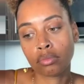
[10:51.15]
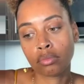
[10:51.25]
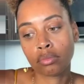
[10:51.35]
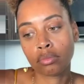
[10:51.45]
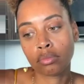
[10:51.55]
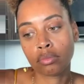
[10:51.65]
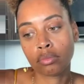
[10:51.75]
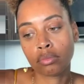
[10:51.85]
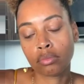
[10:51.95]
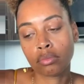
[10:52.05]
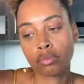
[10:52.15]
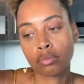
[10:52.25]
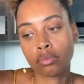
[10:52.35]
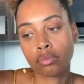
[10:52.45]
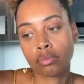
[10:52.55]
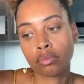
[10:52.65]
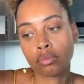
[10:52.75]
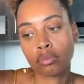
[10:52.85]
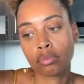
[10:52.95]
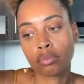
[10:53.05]

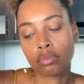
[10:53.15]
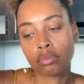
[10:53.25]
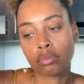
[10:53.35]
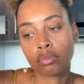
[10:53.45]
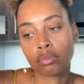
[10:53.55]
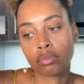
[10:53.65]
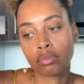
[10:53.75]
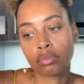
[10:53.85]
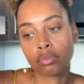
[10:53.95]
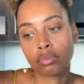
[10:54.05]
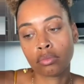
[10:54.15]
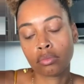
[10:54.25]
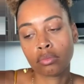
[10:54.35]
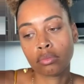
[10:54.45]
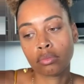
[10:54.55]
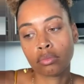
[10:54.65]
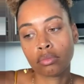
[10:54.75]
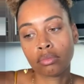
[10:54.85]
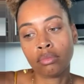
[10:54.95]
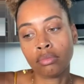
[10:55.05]

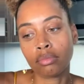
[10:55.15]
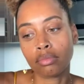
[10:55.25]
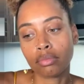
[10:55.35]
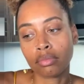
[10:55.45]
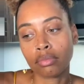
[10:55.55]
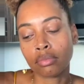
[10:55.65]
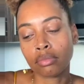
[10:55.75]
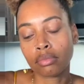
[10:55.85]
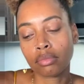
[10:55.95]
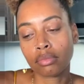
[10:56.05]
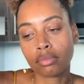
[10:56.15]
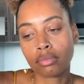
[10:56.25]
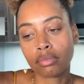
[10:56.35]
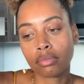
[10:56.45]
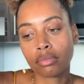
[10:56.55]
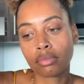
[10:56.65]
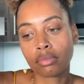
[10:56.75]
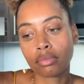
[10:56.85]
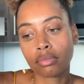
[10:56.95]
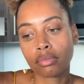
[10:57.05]

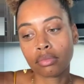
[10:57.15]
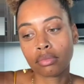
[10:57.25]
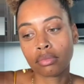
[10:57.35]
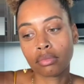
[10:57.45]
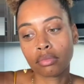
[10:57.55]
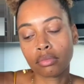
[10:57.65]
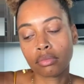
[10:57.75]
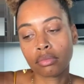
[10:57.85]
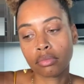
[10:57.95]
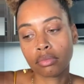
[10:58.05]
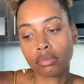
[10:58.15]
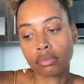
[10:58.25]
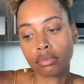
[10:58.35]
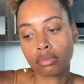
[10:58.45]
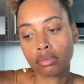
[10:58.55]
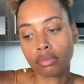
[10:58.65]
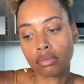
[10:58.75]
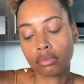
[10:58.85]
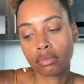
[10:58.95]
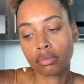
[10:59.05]
[no speech]